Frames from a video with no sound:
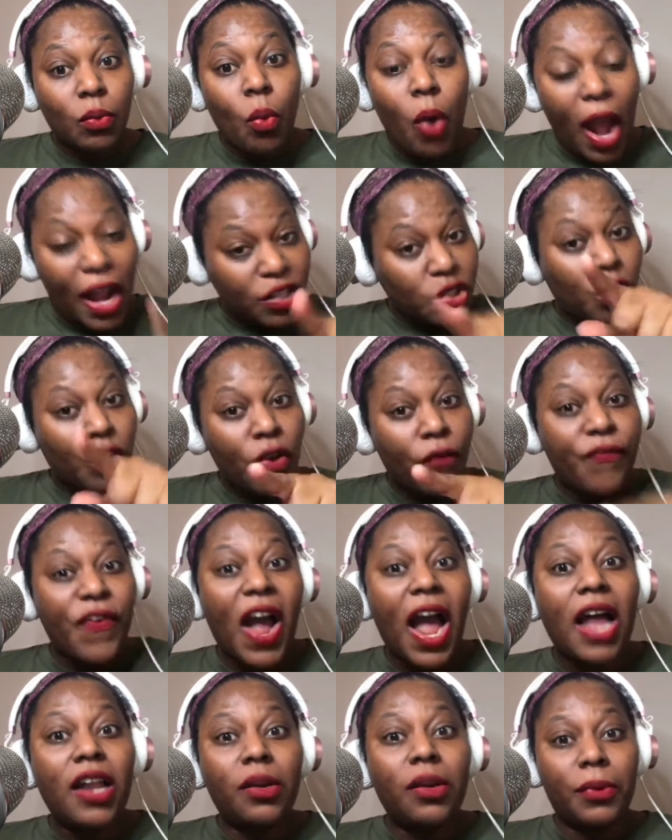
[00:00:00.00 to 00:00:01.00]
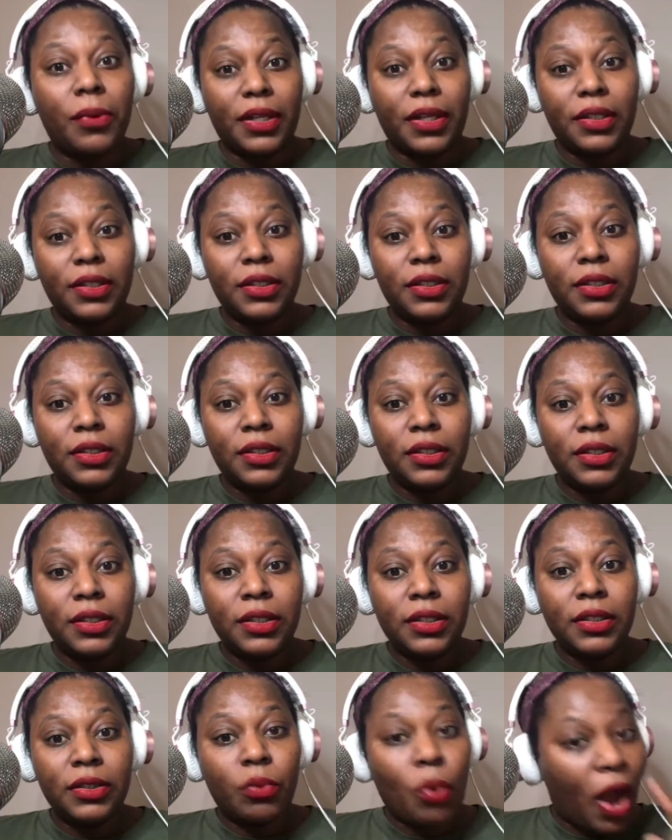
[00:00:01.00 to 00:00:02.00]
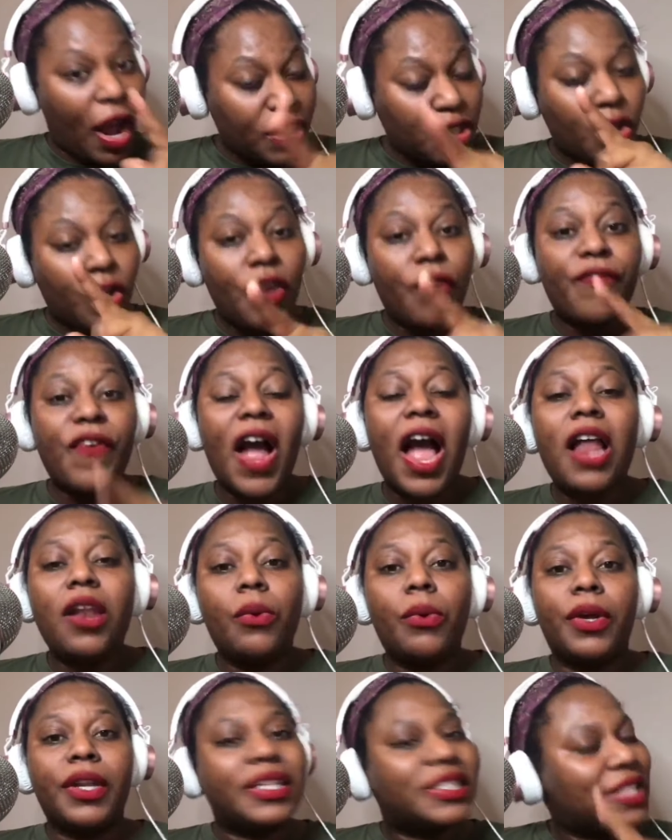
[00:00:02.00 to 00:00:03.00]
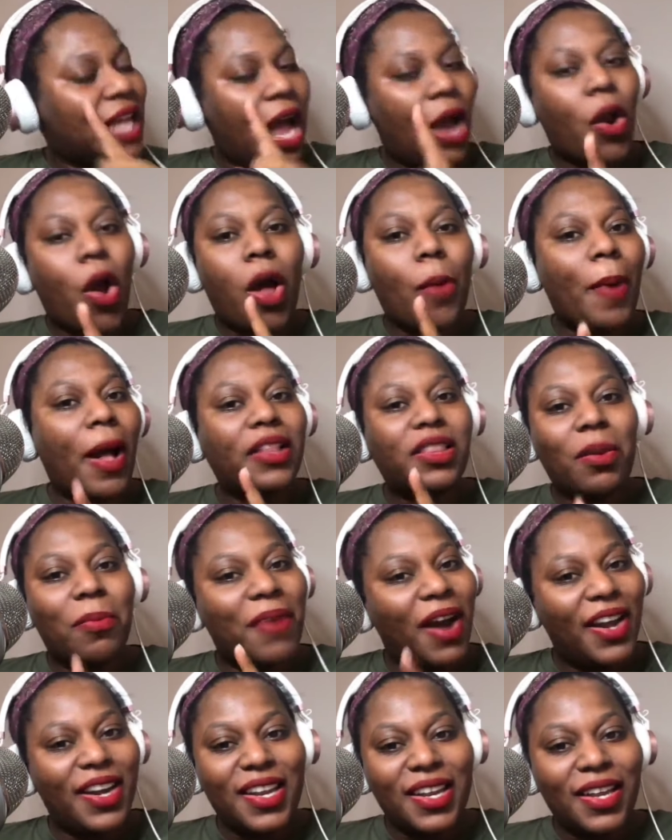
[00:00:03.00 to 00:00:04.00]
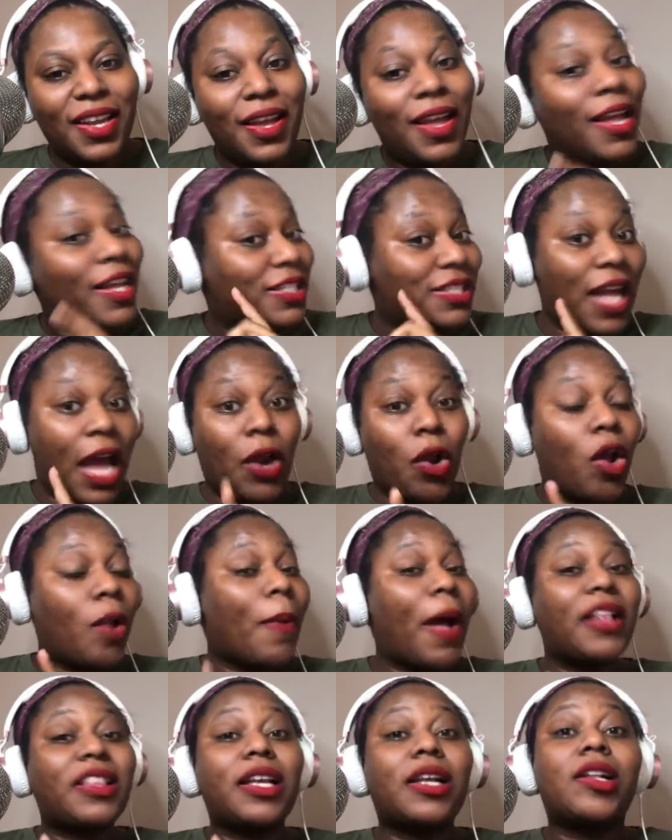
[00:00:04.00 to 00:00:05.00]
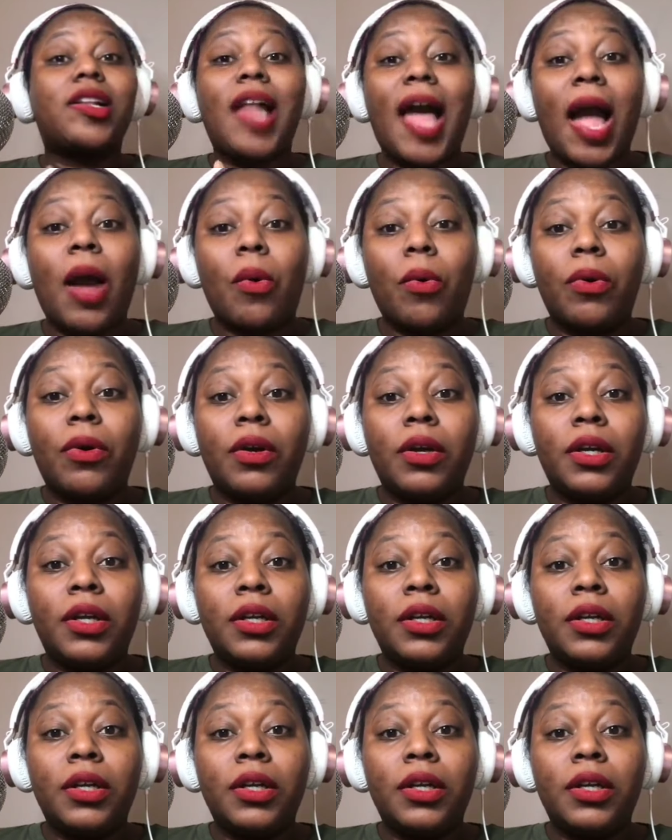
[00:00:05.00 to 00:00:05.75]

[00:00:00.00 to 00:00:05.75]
Watch who you're following. Watch who you're following. It's not all about the money. It's not all about the clout.